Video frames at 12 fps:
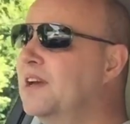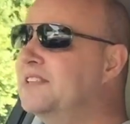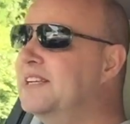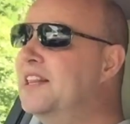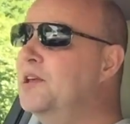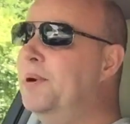
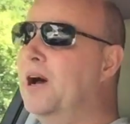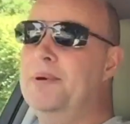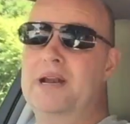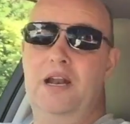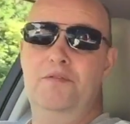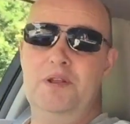sat in the pub,
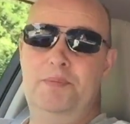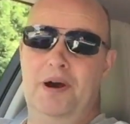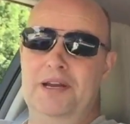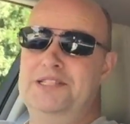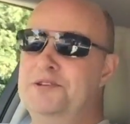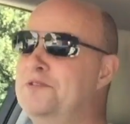had a lovely
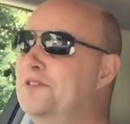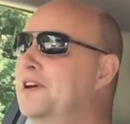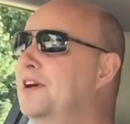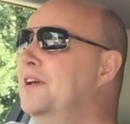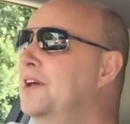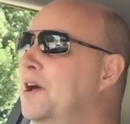pint
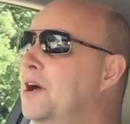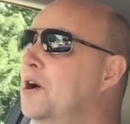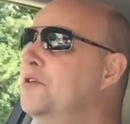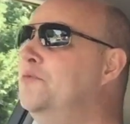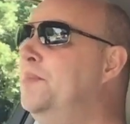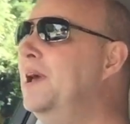of
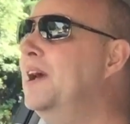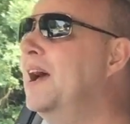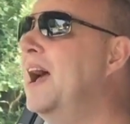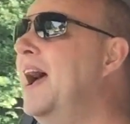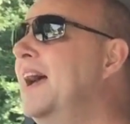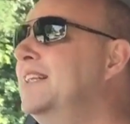beer,
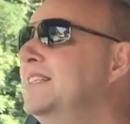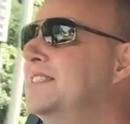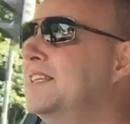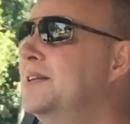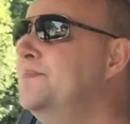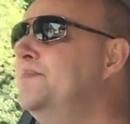and
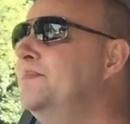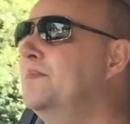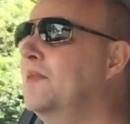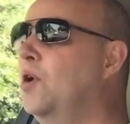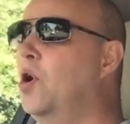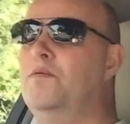
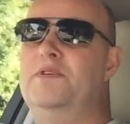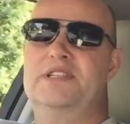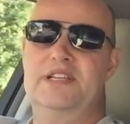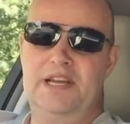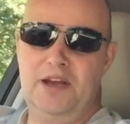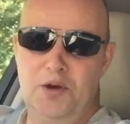
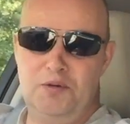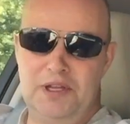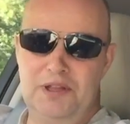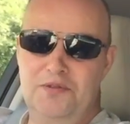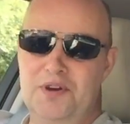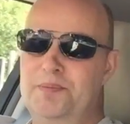obviously
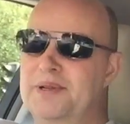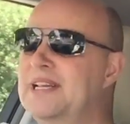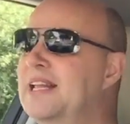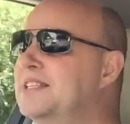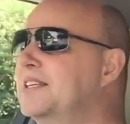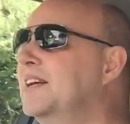only
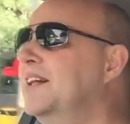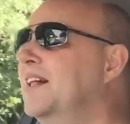3%,